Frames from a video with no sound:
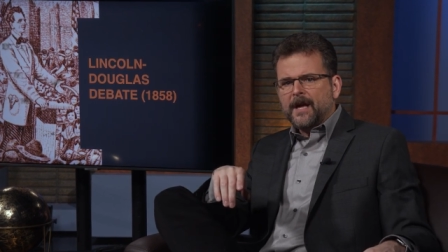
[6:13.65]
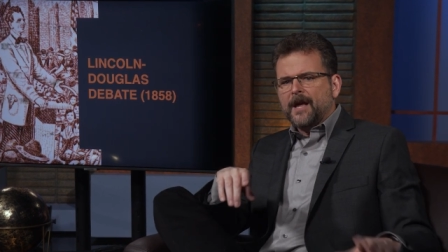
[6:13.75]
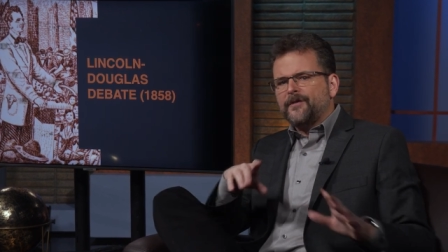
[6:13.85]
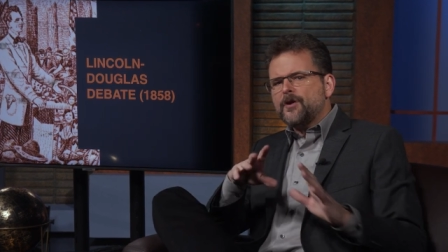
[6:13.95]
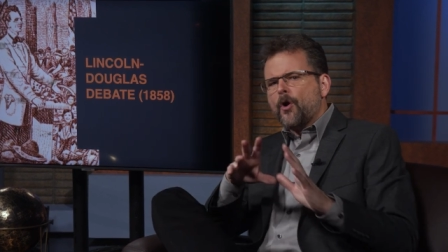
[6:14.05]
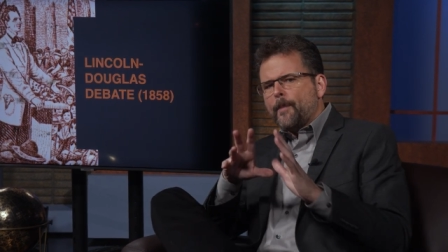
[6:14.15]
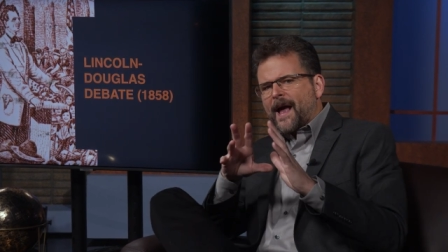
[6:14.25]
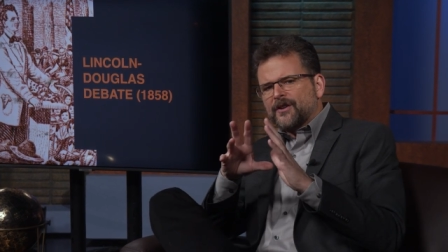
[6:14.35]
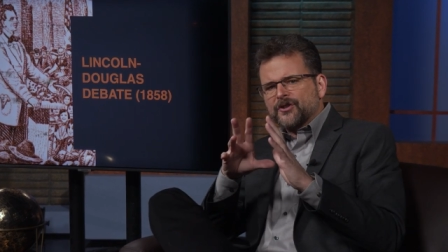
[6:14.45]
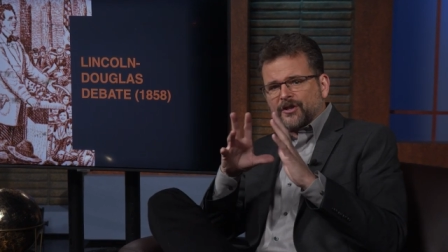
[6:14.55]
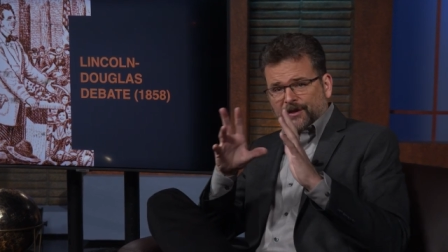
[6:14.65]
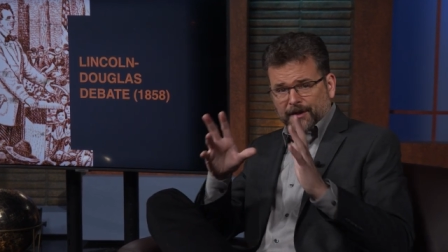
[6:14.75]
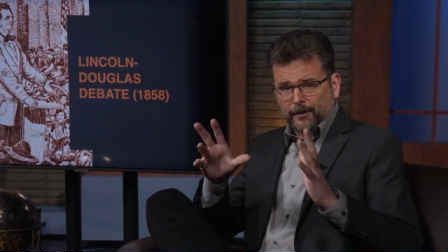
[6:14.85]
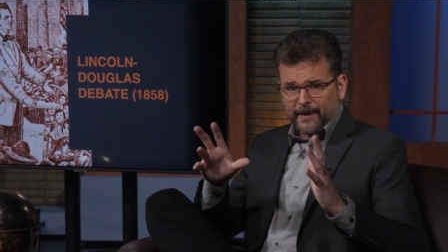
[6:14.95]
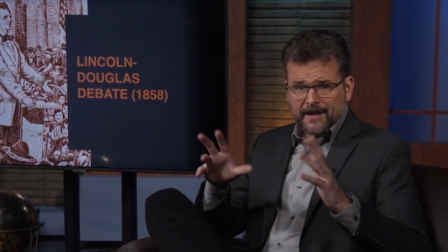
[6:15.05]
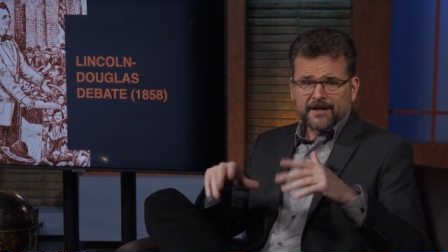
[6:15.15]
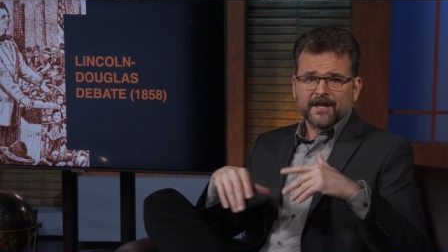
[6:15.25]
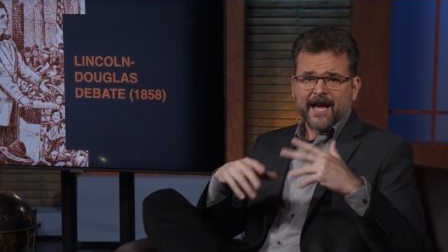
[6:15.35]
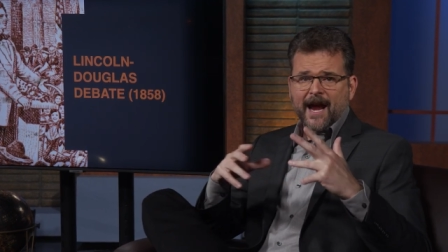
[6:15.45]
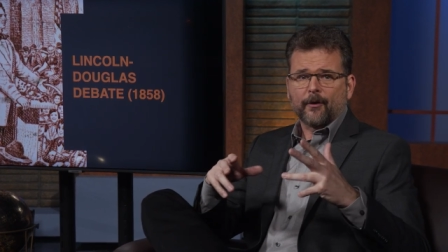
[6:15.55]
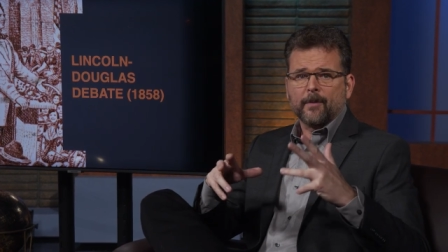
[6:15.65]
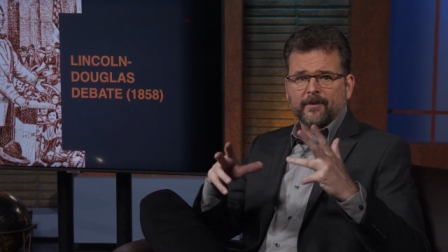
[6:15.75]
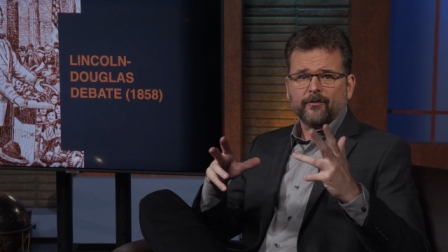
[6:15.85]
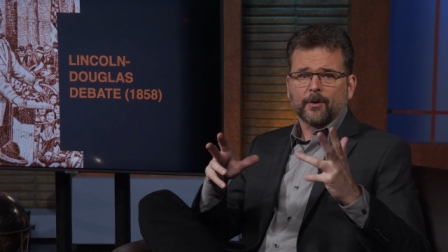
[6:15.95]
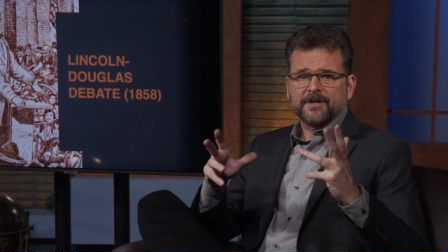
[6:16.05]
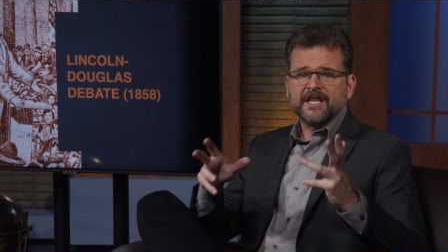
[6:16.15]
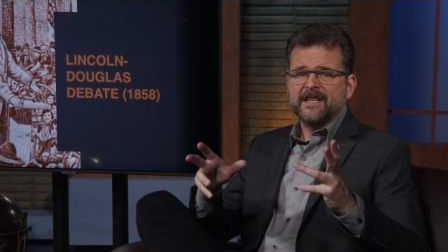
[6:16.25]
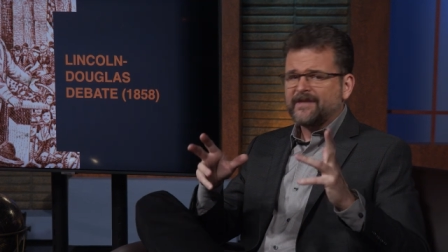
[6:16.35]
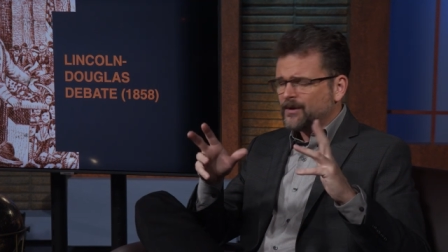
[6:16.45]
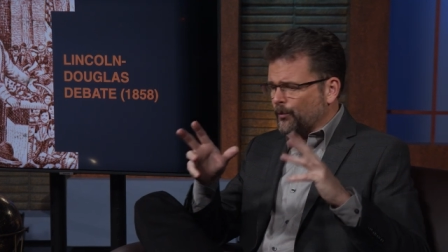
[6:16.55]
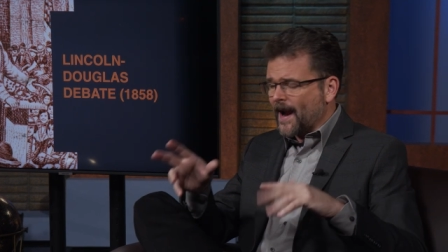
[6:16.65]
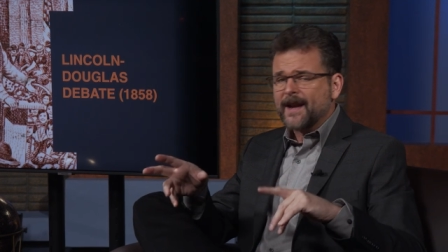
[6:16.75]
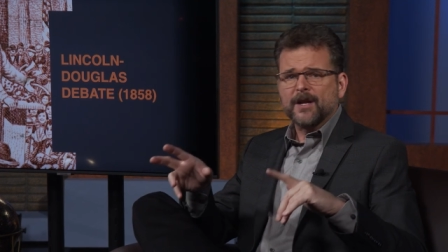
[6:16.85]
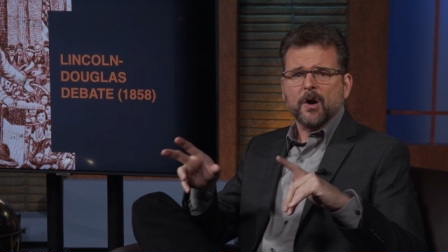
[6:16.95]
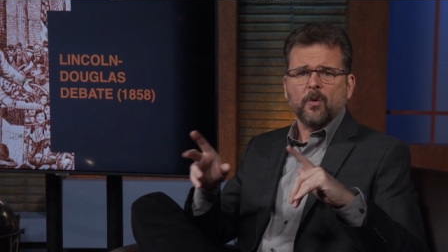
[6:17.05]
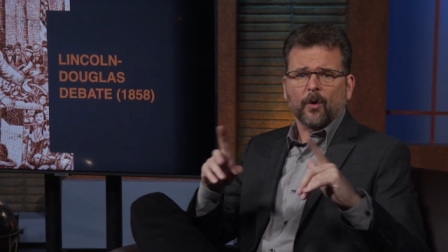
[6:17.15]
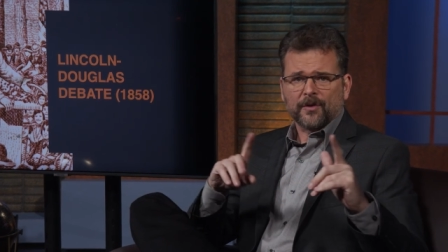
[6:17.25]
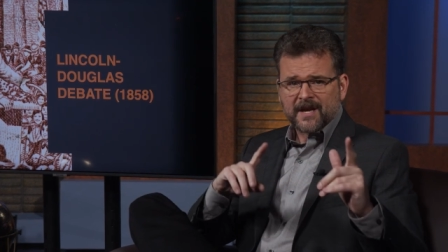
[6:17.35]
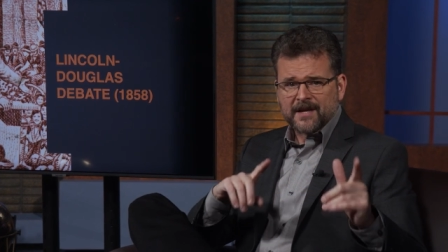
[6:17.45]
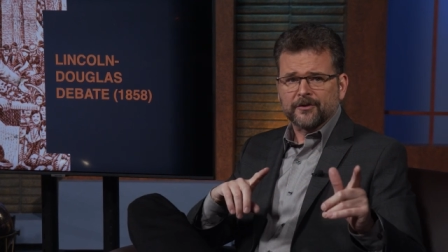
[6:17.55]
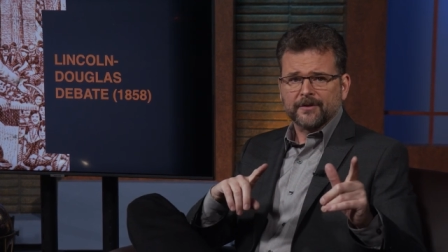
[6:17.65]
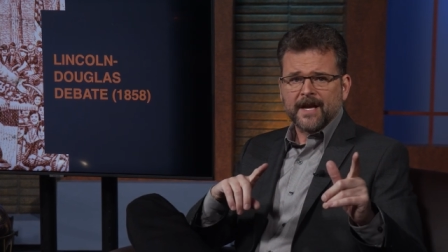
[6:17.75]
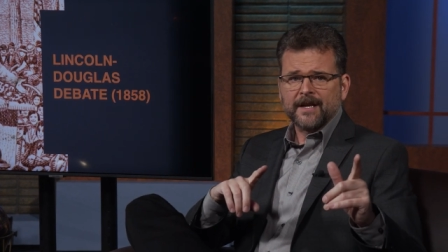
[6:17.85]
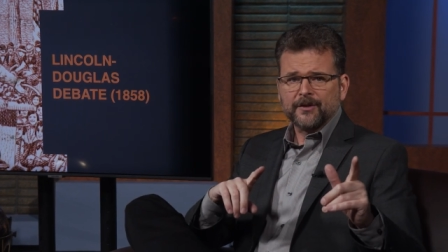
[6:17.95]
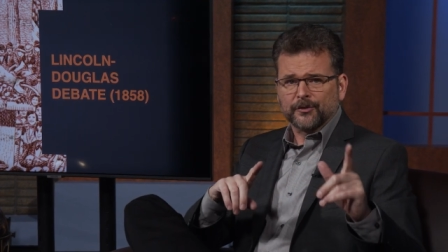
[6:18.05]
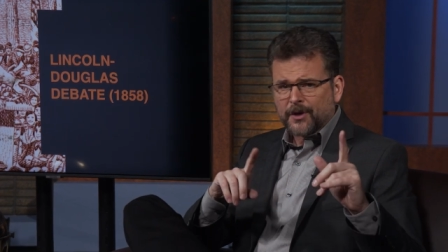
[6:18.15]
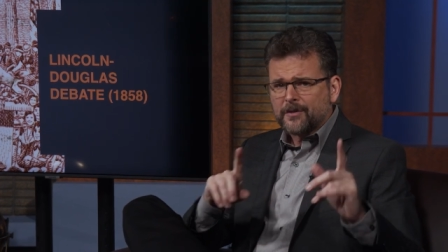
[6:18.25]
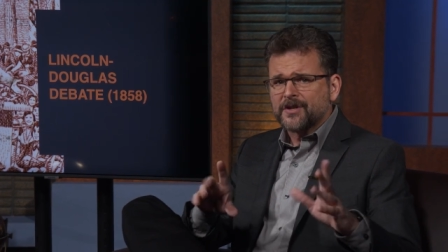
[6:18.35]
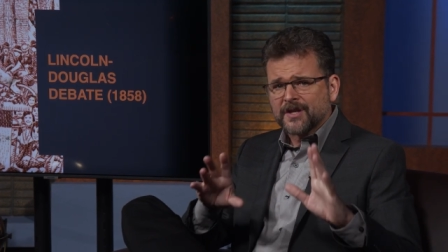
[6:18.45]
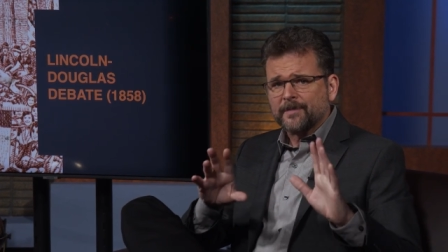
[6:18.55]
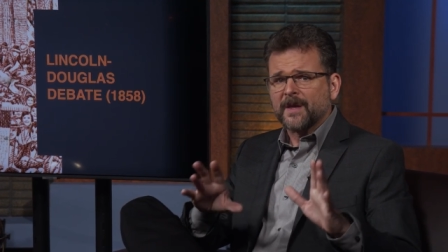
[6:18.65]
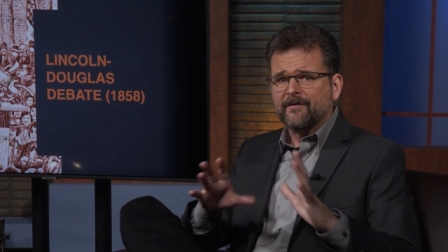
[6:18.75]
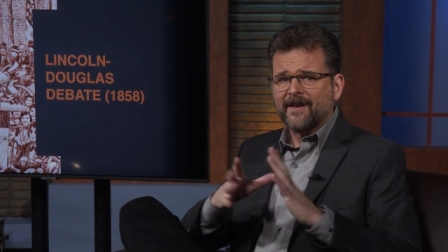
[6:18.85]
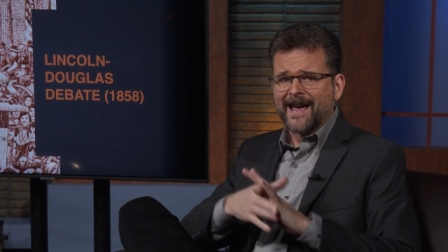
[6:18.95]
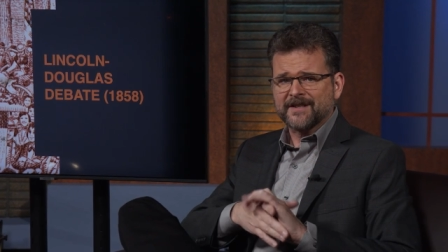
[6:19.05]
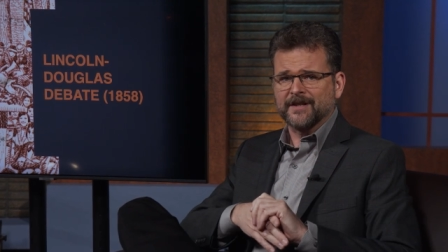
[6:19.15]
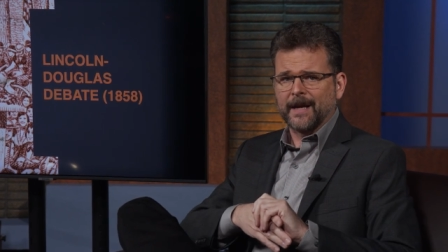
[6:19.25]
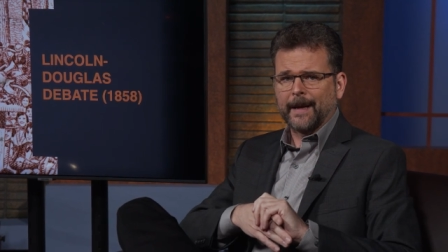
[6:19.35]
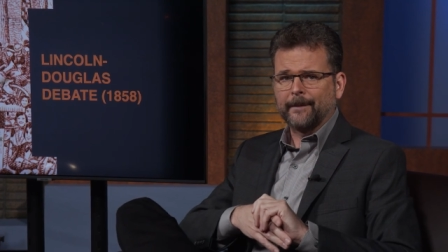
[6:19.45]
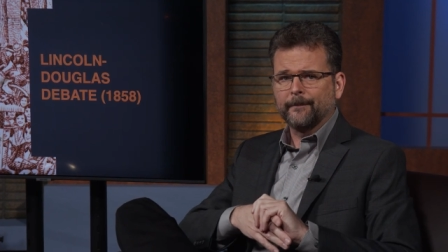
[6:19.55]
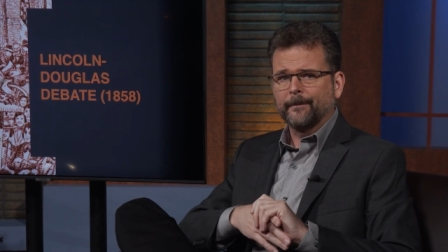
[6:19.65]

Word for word: If you go back just a little bit to the era before TV, radio, or the internet, you'll notice something fascinating.